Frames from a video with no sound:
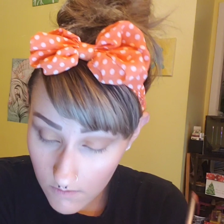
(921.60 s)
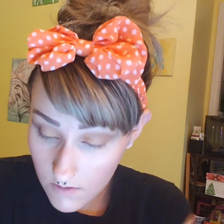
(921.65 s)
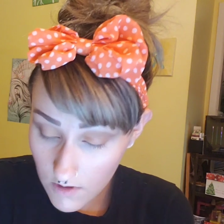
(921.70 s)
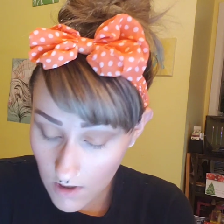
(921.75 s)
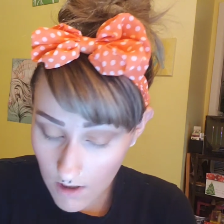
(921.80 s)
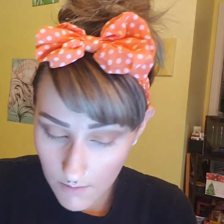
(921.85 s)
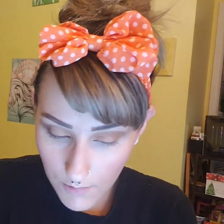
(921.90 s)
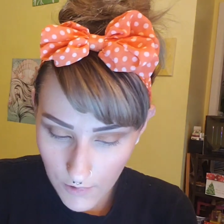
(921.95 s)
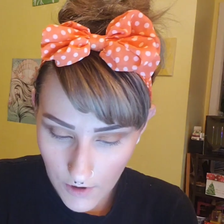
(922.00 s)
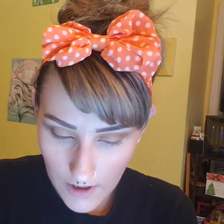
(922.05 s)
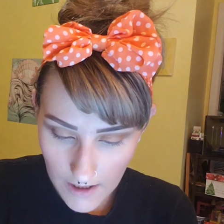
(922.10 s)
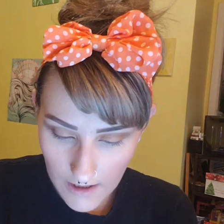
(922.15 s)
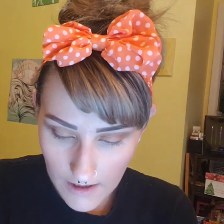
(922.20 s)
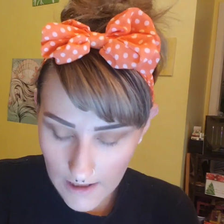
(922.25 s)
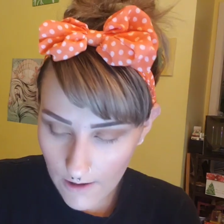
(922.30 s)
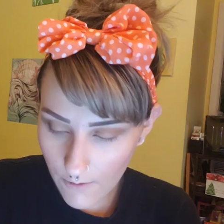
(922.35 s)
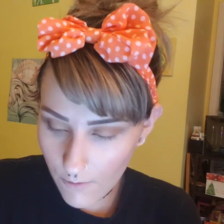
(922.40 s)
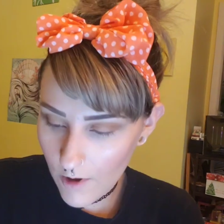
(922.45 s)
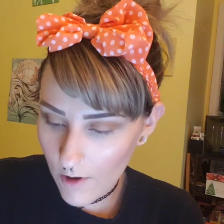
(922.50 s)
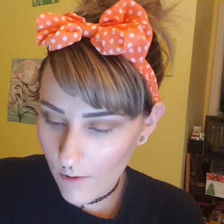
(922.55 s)
it's not applying
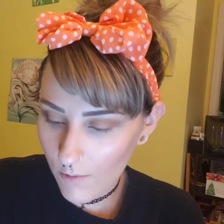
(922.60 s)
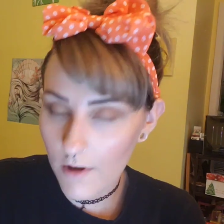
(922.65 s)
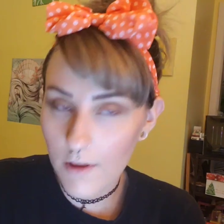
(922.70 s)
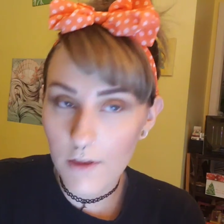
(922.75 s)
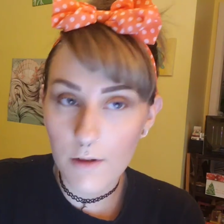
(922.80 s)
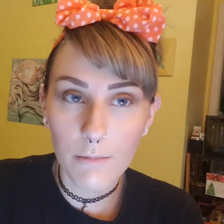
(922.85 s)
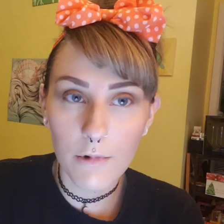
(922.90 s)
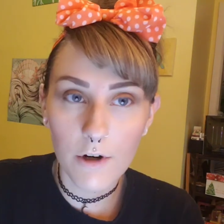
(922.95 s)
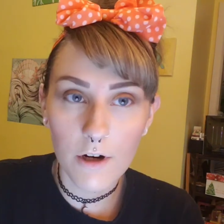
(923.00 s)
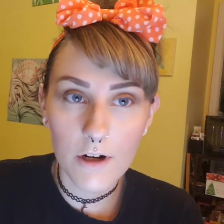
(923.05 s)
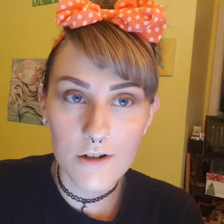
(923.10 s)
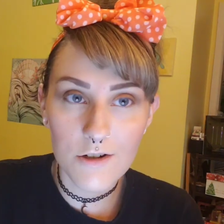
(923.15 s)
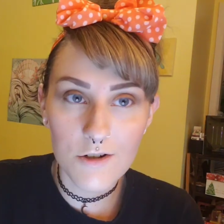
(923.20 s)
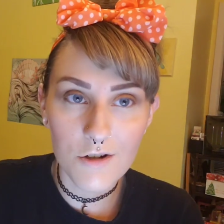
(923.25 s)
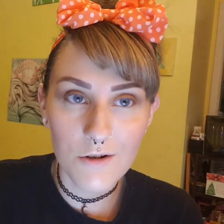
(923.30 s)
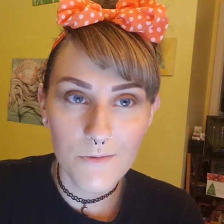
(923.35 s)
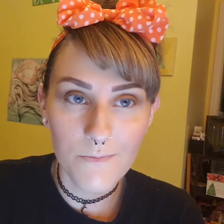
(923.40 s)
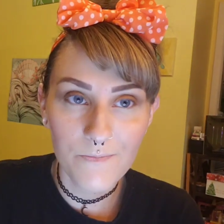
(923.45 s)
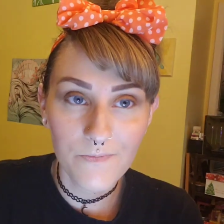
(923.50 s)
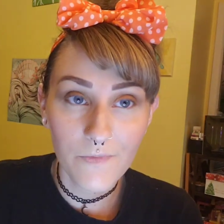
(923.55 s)
that well with a
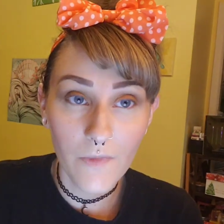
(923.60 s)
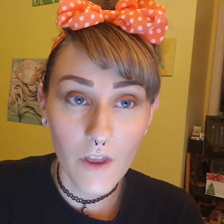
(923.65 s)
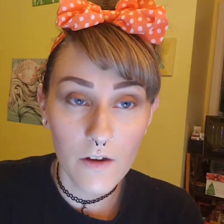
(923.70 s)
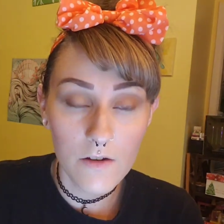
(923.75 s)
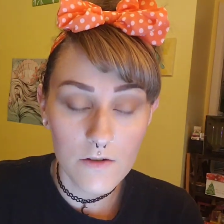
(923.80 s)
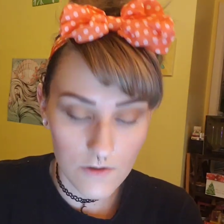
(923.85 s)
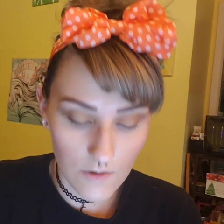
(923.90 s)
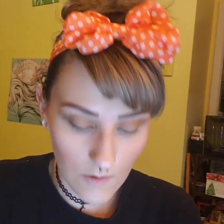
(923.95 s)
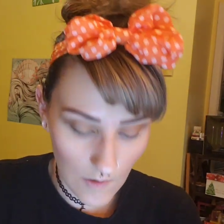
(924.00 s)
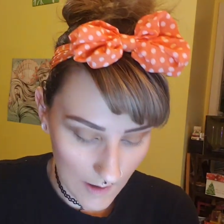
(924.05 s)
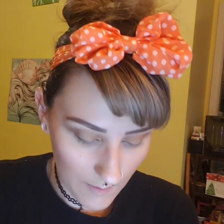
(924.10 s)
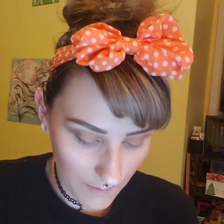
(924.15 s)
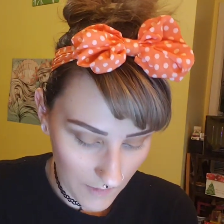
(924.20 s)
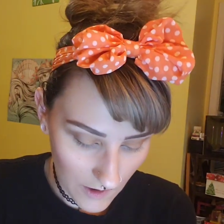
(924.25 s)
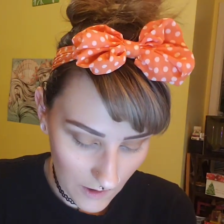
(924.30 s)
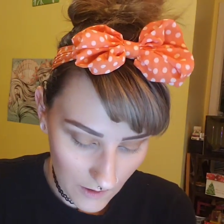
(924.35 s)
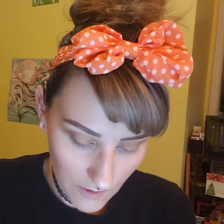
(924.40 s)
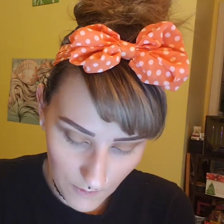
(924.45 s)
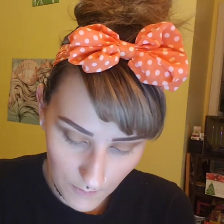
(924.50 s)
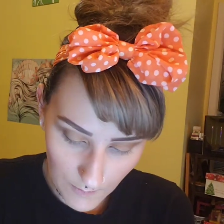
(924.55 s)
brush. So I'm
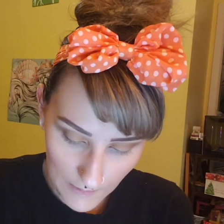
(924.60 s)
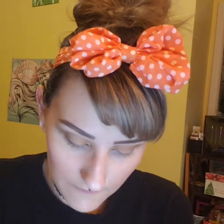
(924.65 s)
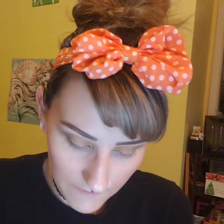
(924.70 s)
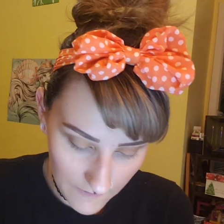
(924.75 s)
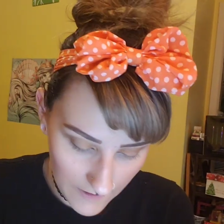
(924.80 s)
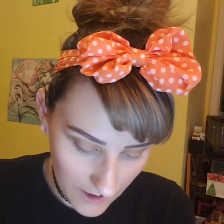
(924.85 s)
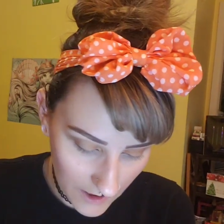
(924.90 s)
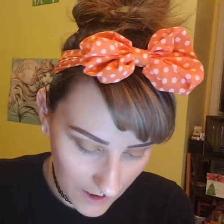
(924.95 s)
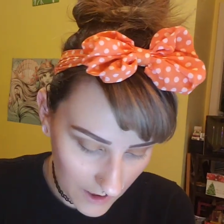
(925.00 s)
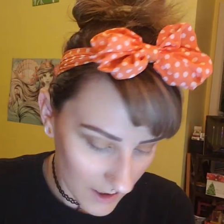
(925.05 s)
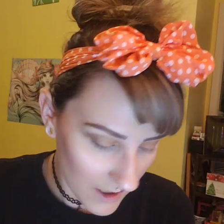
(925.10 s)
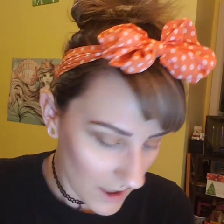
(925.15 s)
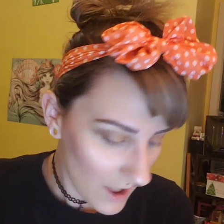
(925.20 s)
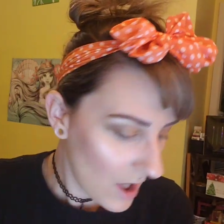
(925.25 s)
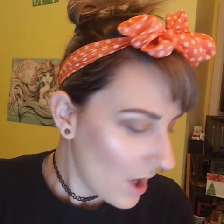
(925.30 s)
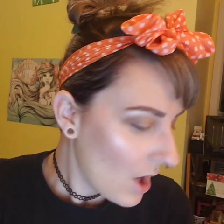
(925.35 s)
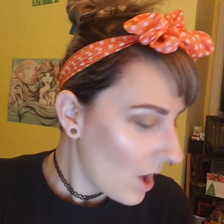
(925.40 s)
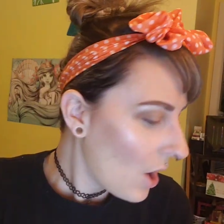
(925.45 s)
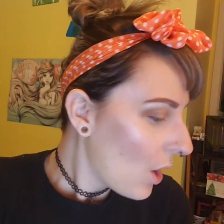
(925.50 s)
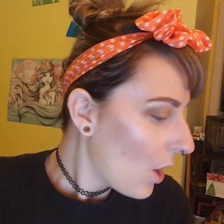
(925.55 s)
gonna go with my finger.
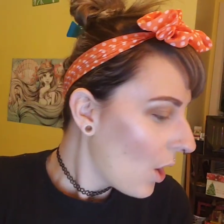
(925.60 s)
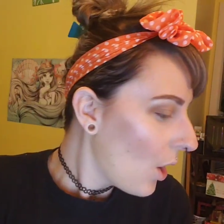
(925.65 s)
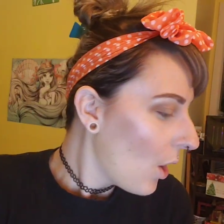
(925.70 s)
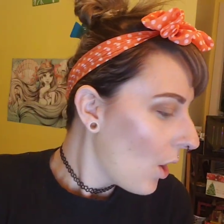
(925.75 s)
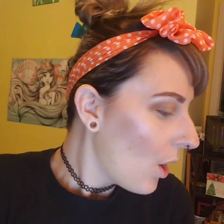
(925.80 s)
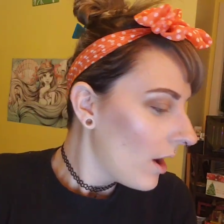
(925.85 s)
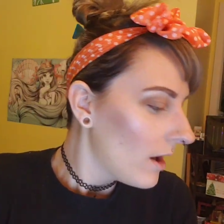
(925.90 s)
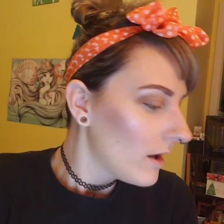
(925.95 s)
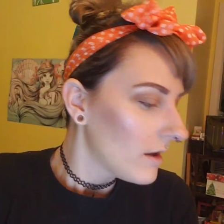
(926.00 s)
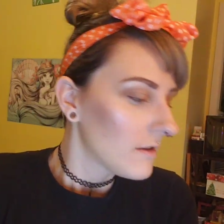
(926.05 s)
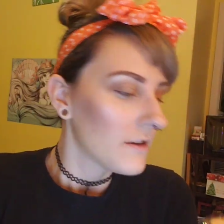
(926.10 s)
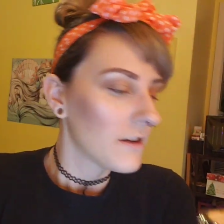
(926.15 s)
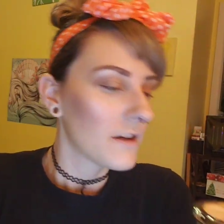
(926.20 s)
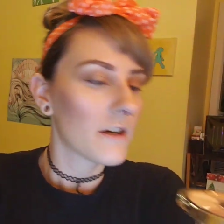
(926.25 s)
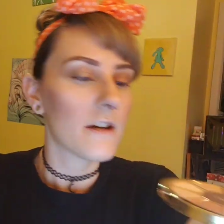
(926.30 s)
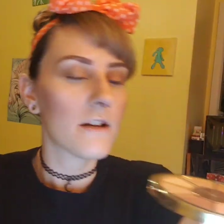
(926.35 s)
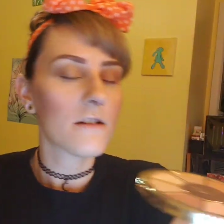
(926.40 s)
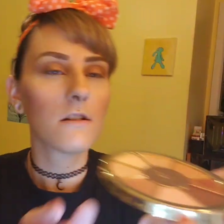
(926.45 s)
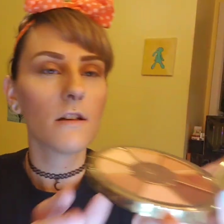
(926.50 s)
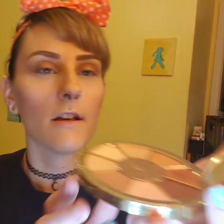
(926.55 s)

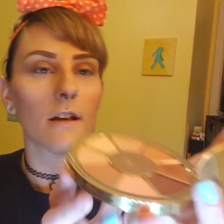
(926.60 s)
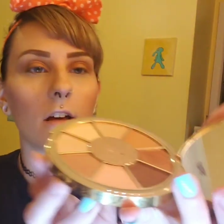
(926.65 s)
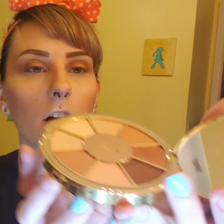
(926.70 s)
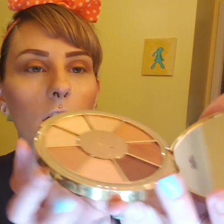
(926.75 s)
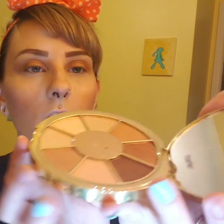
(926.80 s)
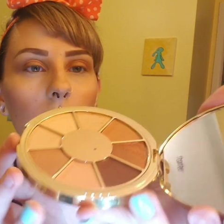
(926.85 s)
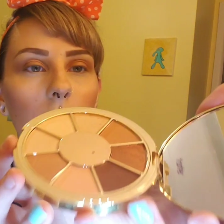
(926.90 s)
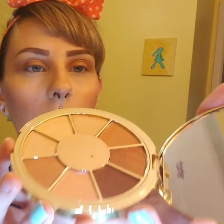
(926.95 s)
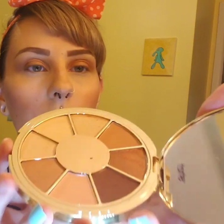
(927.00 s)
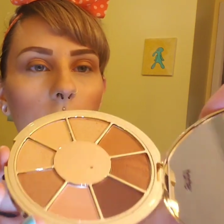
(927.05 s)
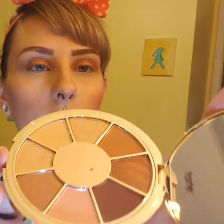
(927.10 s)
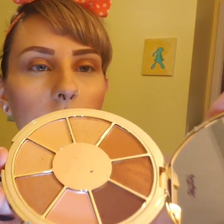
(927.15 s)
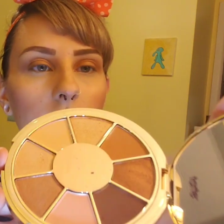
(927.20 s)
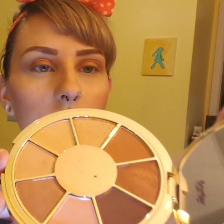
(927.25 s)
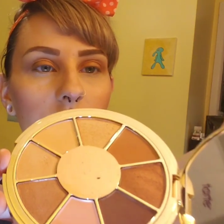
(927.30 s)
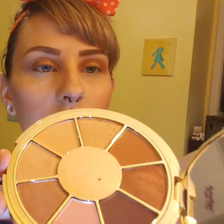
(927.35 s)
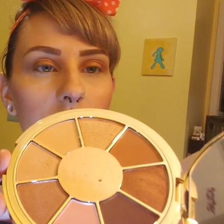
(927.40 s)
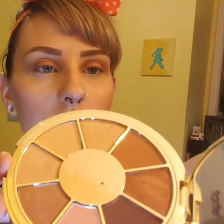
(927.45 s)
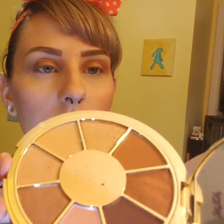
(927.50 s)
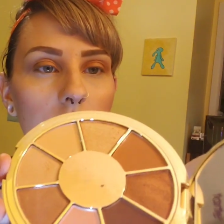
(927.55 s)
There is like a lot
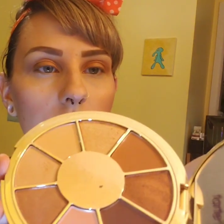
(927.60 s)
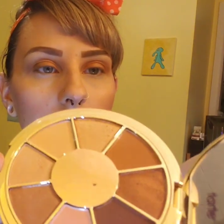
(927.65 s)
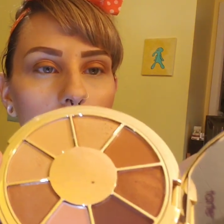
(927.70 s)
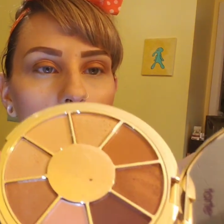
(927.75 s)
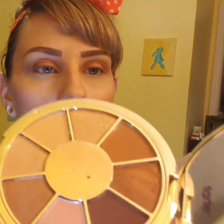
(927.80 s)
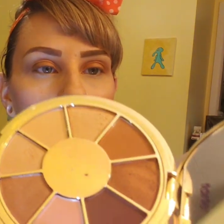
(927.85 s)
of shit